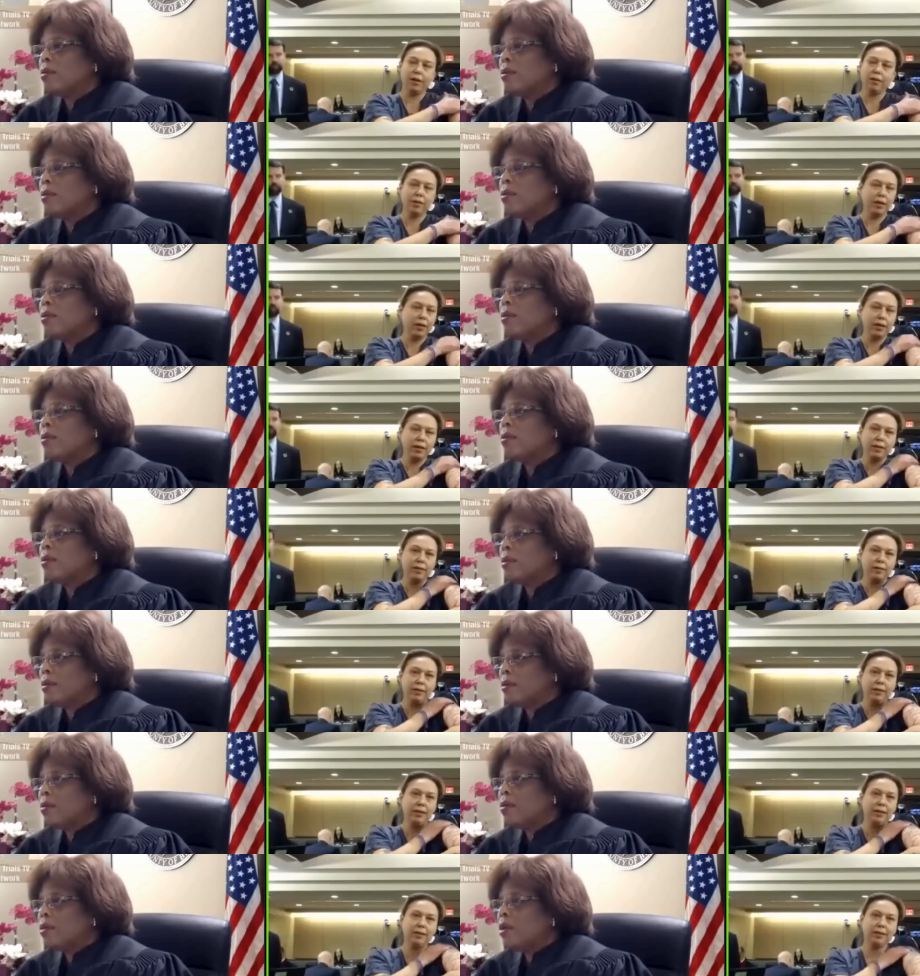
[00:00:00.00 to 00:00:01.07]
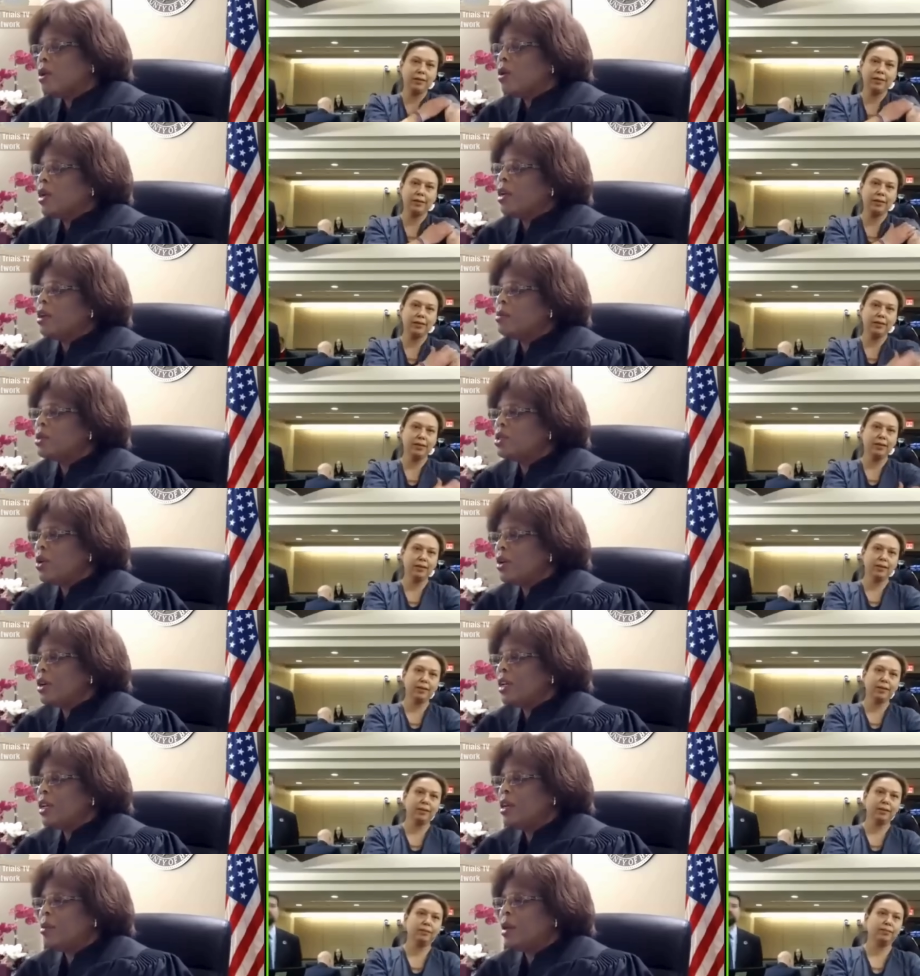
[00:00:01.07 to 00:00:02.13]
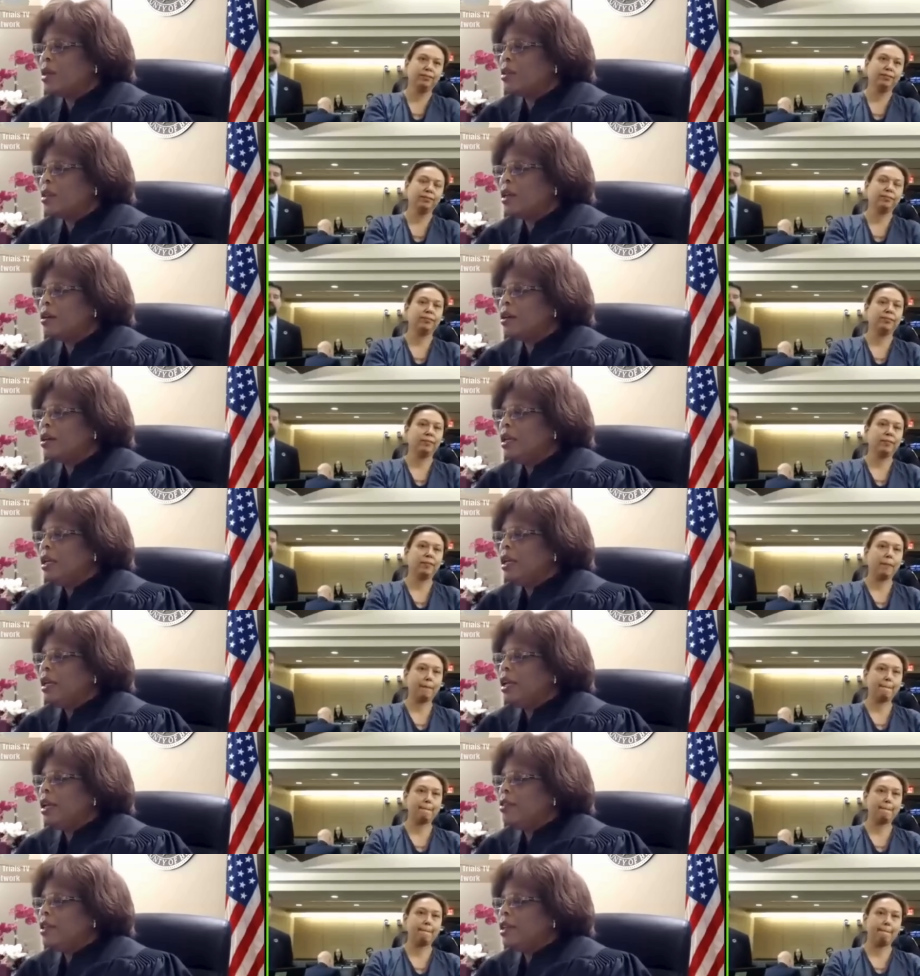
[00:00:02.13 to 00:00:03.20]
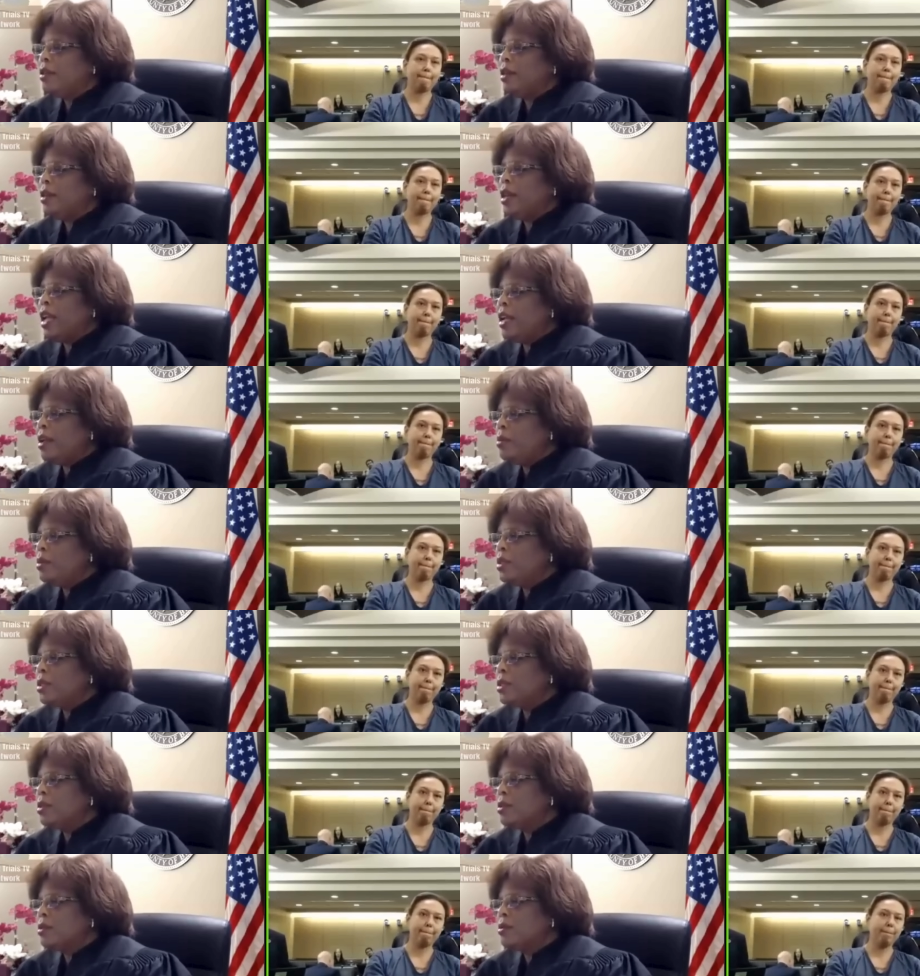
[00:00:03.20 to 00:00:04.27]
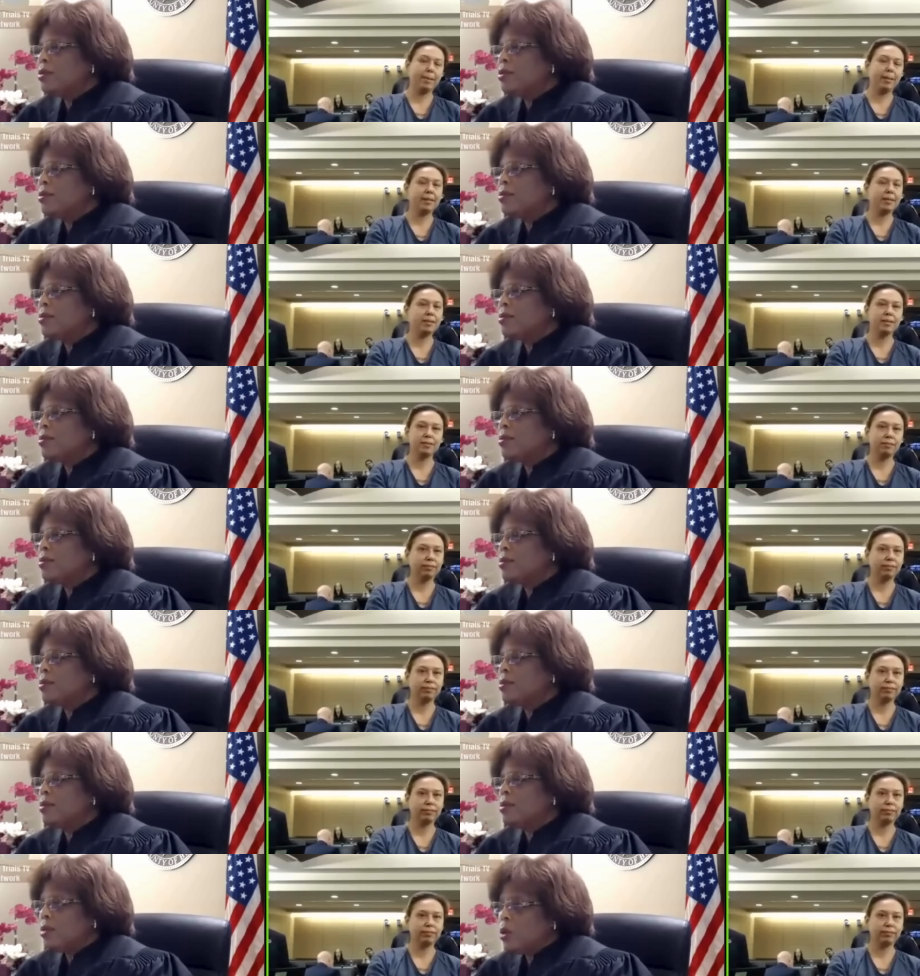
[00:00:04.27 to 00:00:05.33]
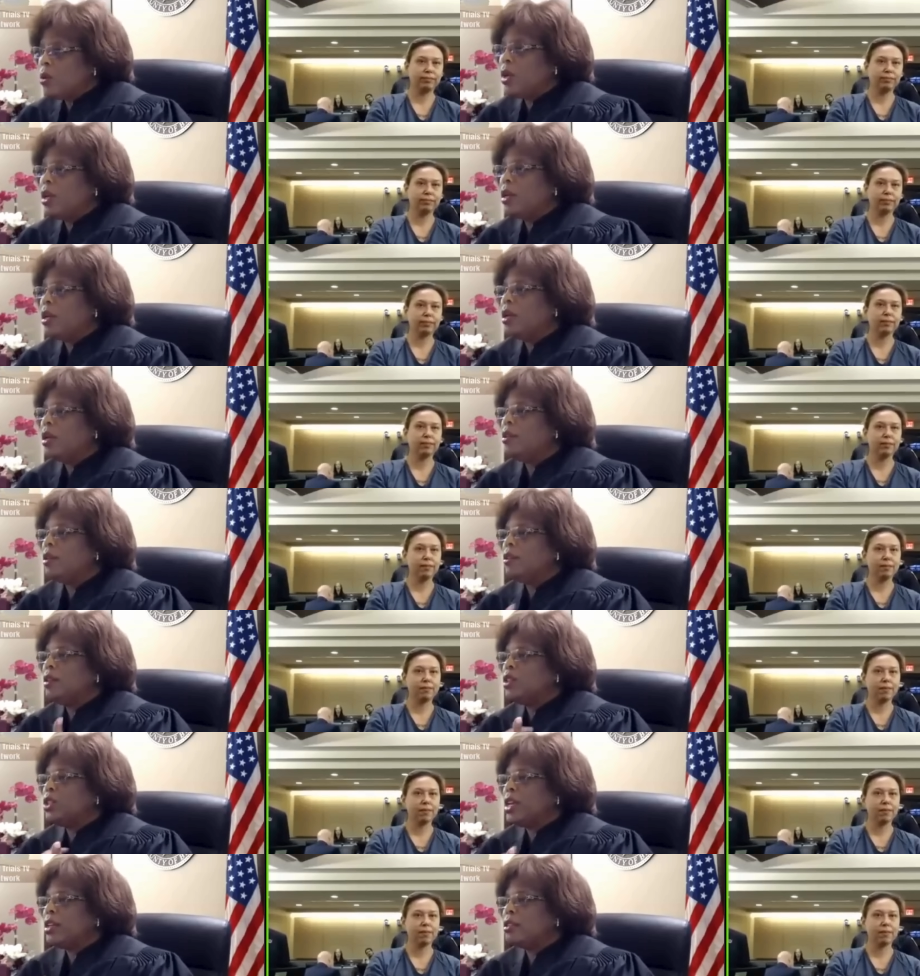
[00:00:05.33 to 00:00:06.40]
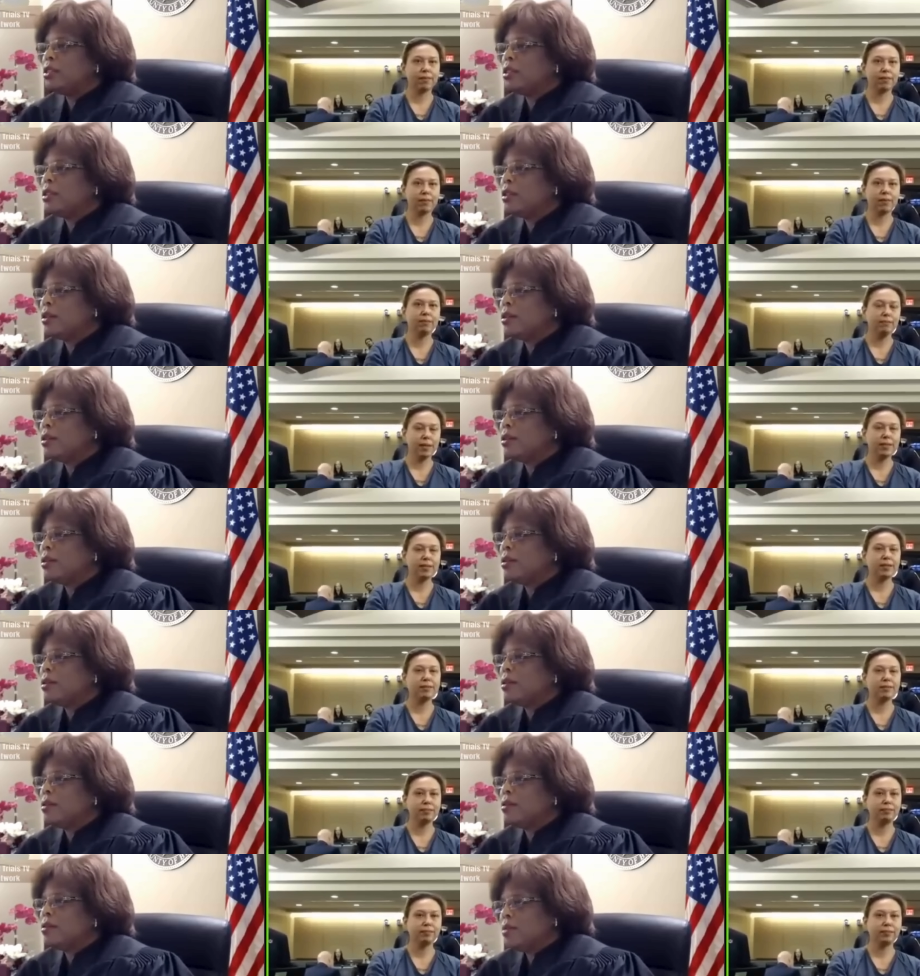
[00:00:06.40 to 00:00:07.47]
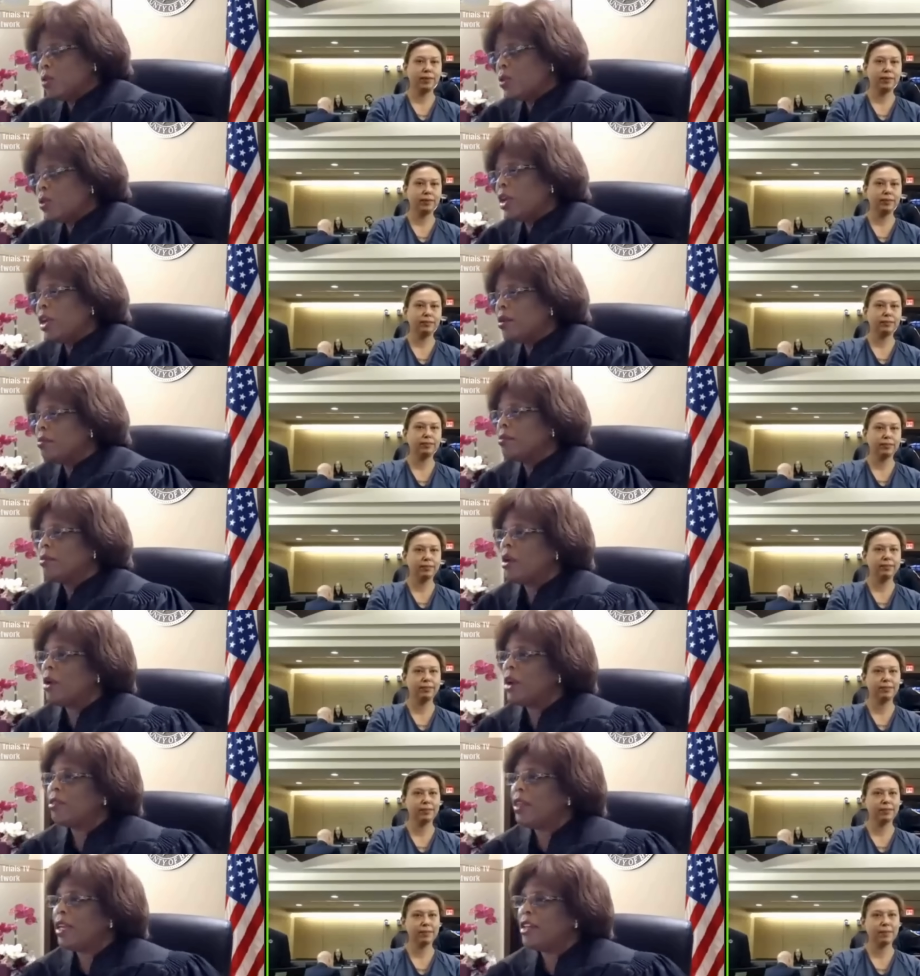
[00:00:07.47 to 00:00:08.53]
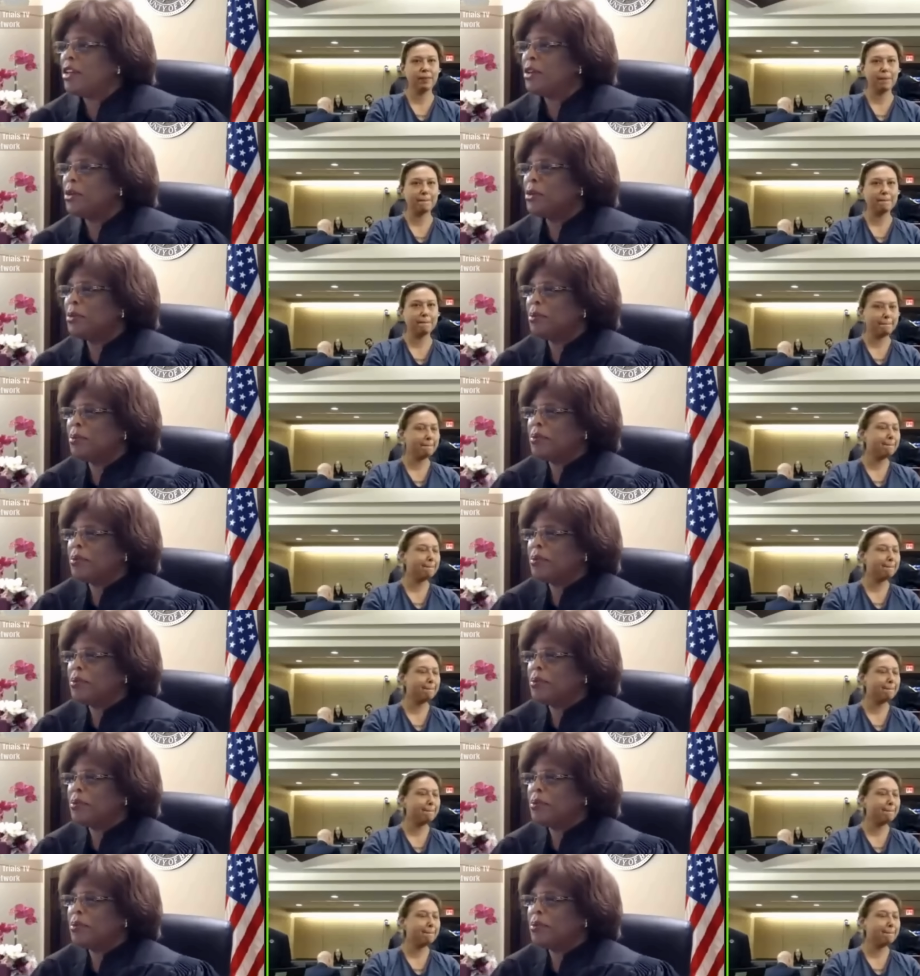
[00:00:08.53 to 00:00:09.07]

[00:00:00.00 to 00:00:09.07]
Speaker 1: long when I got it. All right, I'm sorry to hear about that. And then the names? My kids. Okay. And then the chest? My son. Okay. All right, thank you.